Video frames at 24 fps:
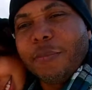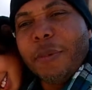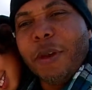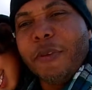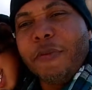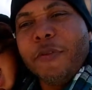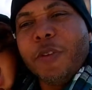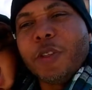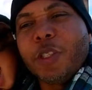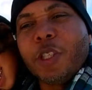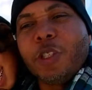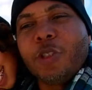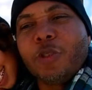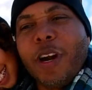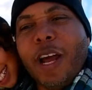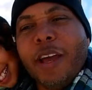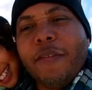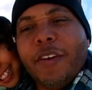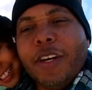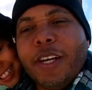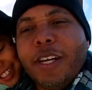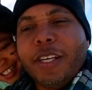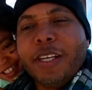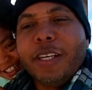be a future
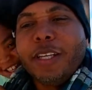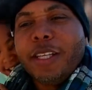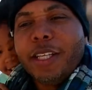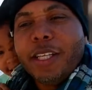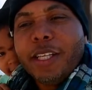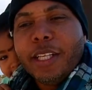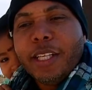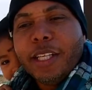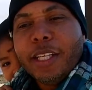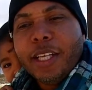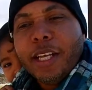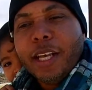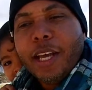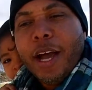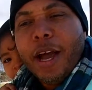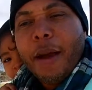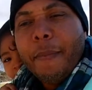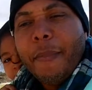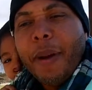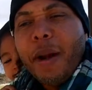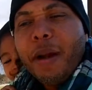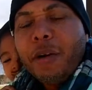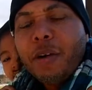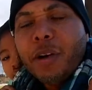driver. Uh,
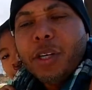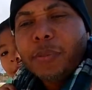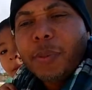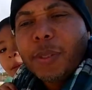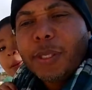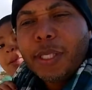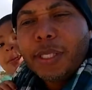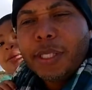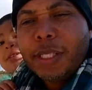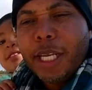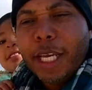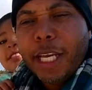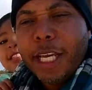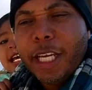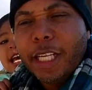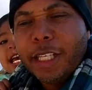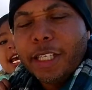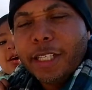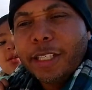Merry Christmas indeed.